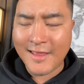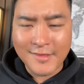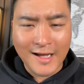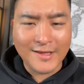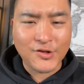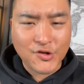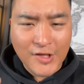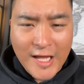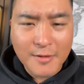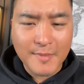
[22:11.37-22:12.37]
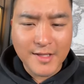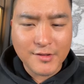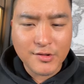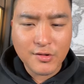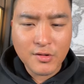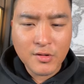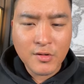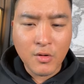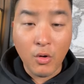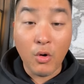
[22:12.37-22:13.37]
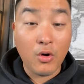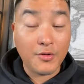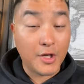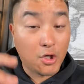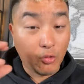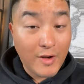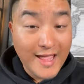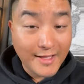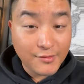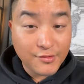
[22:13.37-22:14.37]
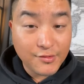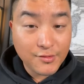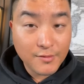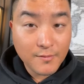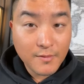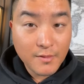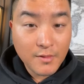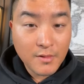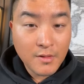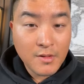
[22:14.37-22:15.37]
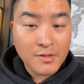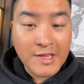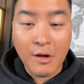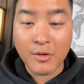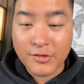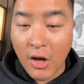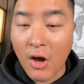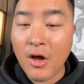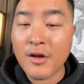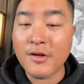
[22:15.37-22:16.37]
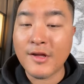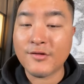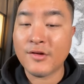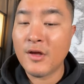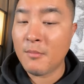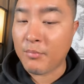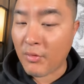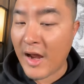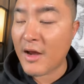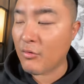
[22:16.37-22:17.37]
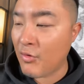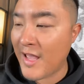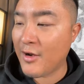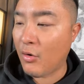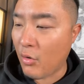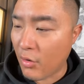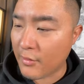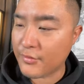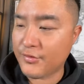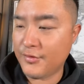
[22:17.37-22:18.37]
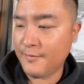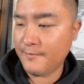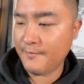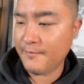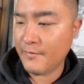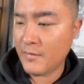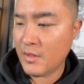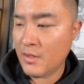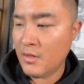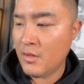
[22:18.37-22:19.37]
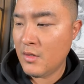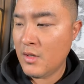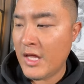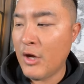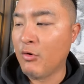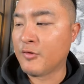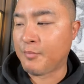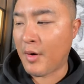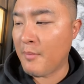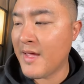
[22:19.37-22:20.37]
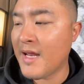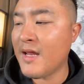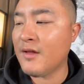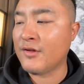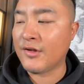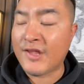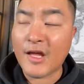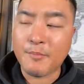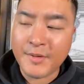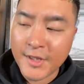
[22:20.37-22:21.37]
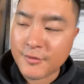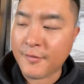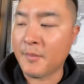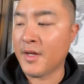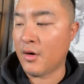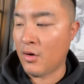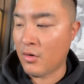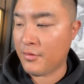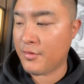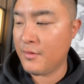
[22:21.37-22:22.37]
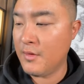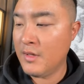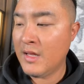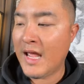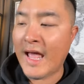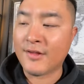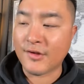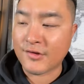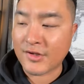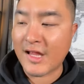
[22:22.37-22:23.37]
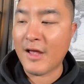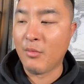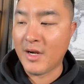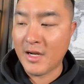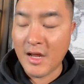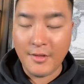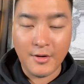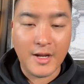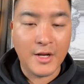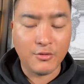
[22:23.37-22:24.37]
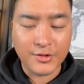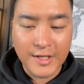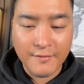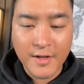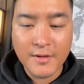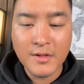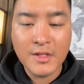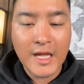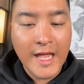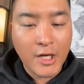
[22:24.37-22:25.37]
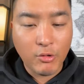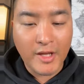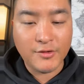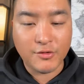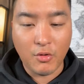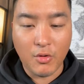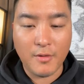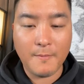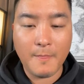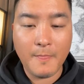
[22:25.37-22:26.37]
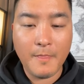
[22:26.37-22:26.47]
And the assignment or the grace that was on this bright red horse, it was permitted to take peace from the earth and to slay one another, and it was given a great sword.